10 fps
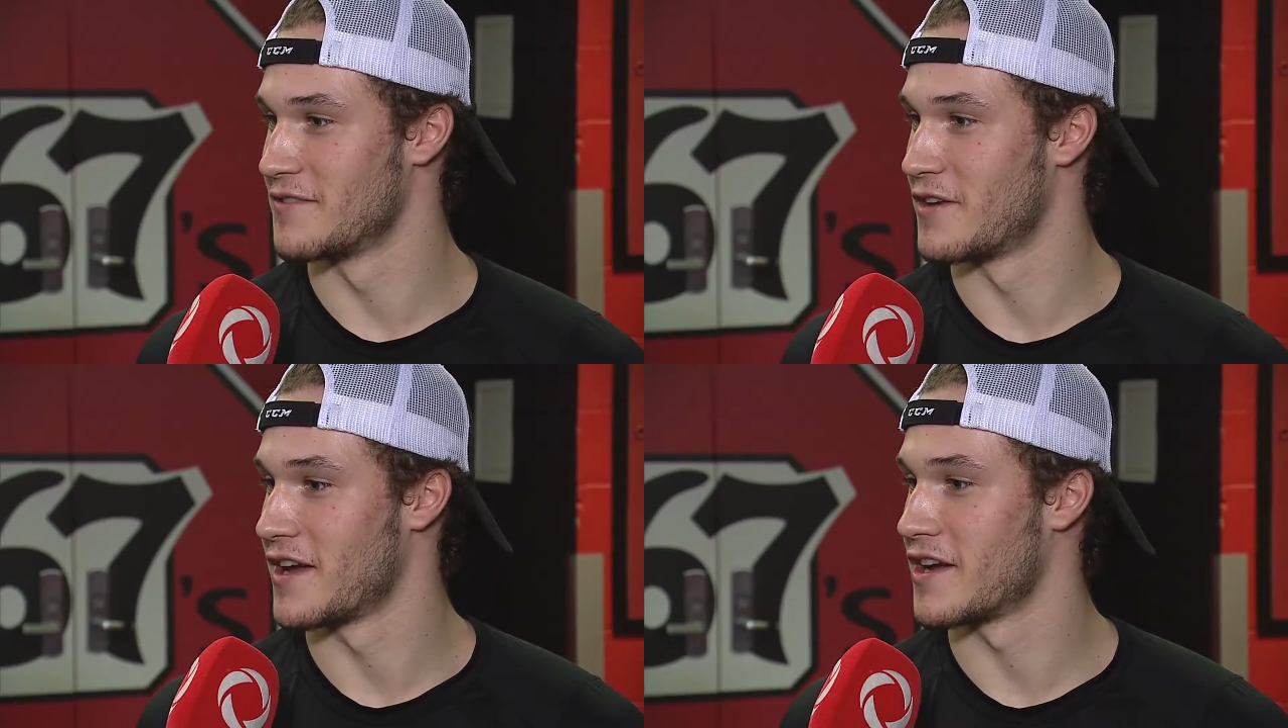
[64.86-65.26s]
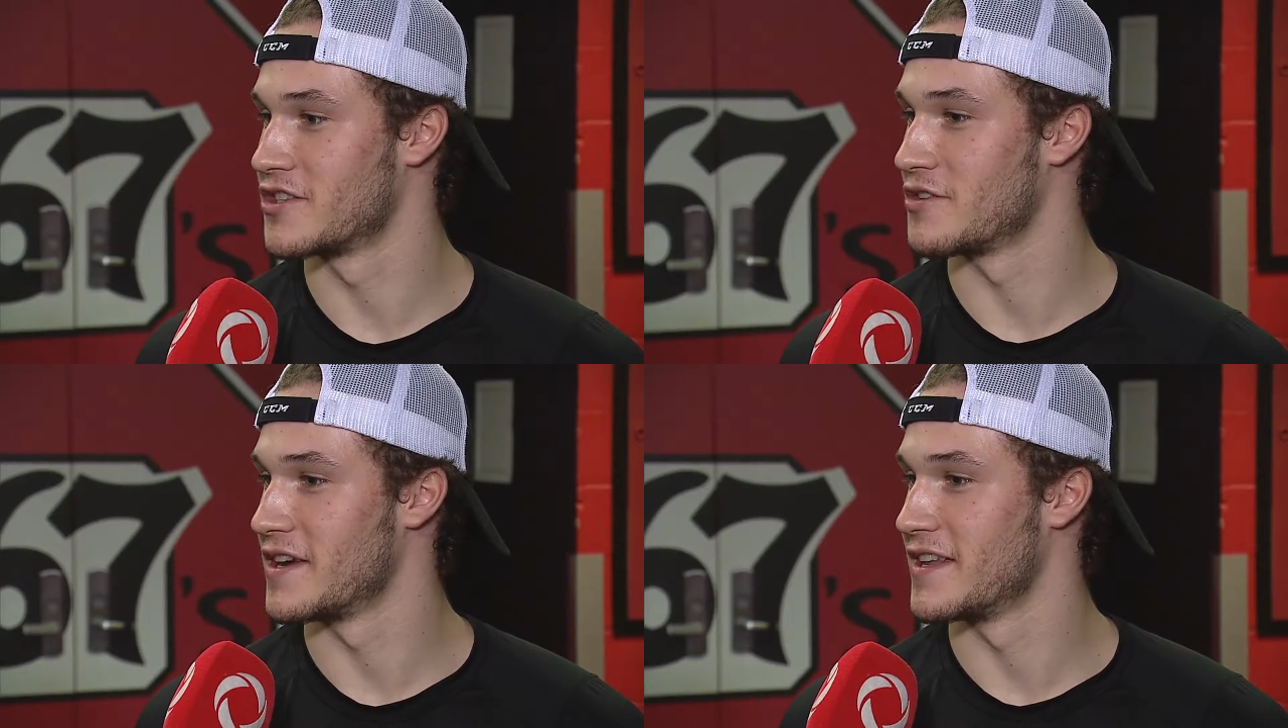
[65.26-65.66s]
when I got
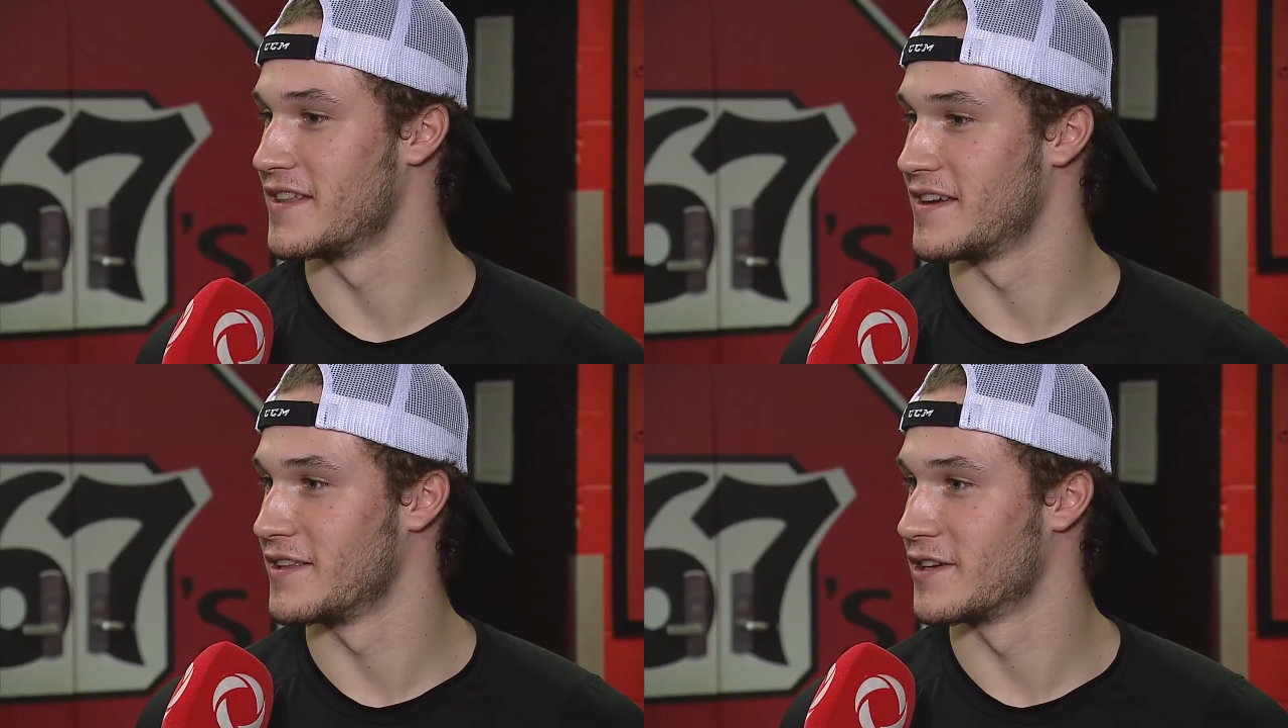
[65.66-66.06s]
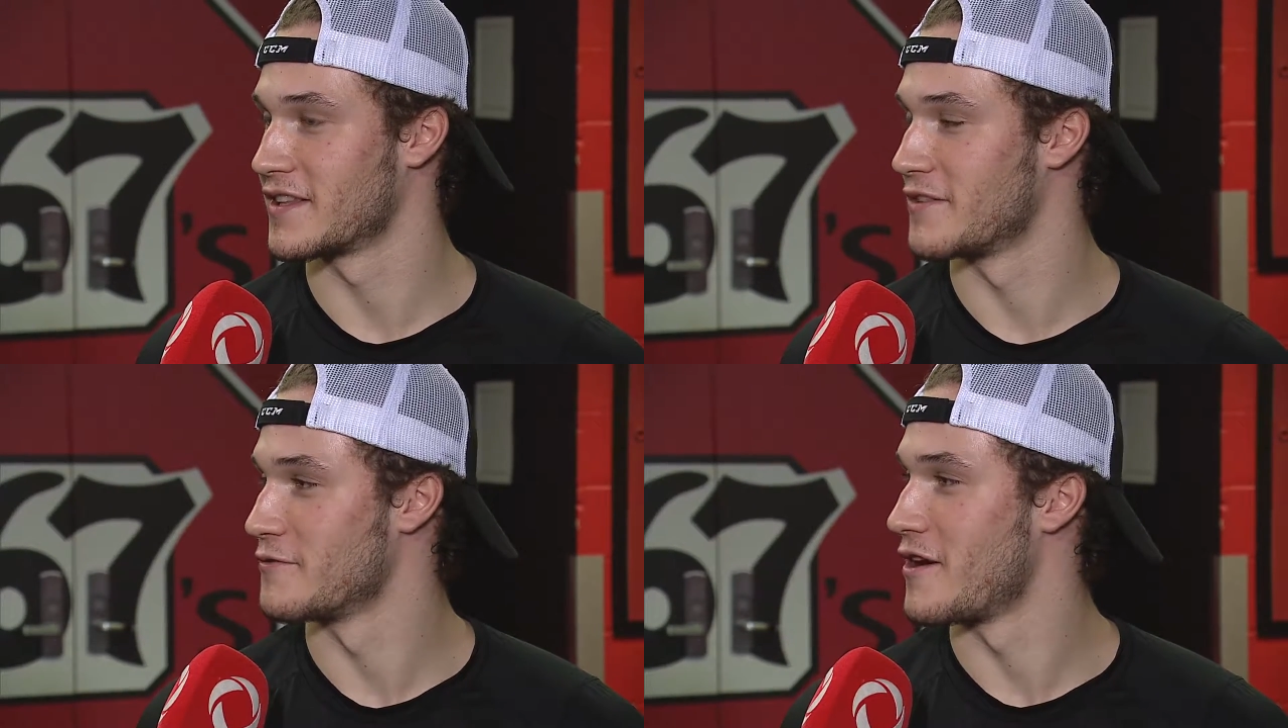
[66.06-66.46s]
traded. I looked
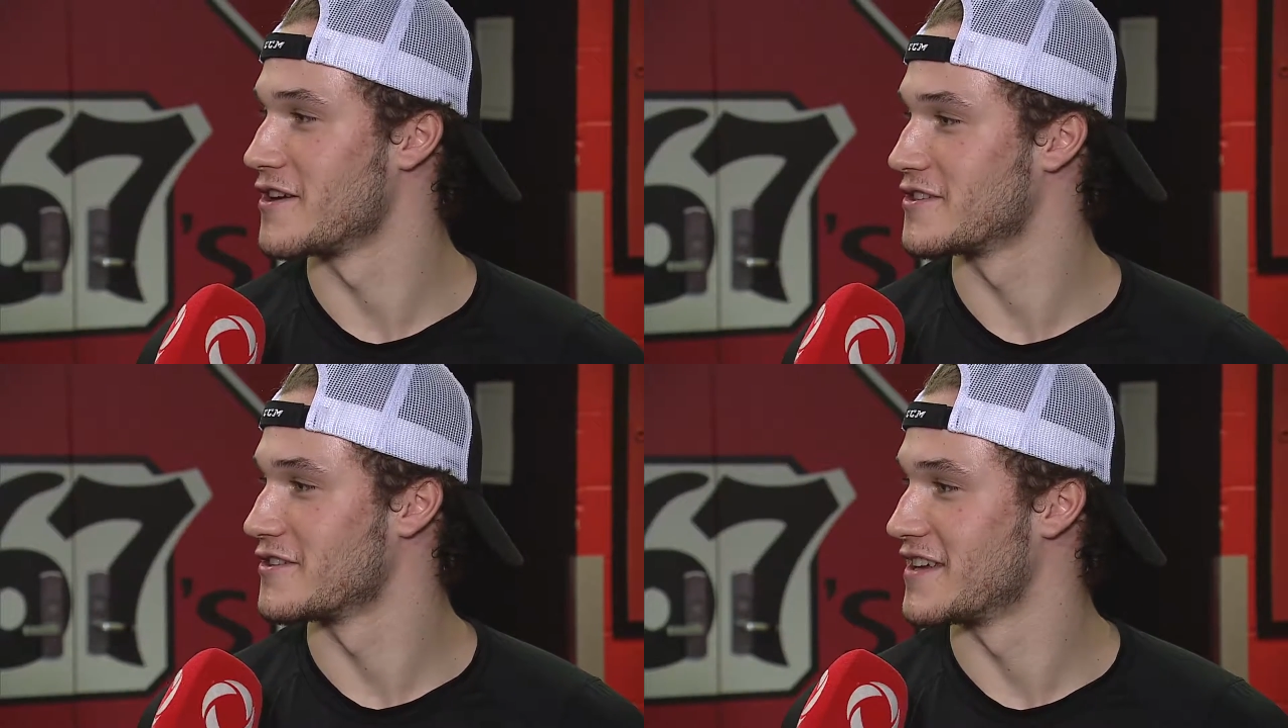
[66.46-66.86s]
at the roster and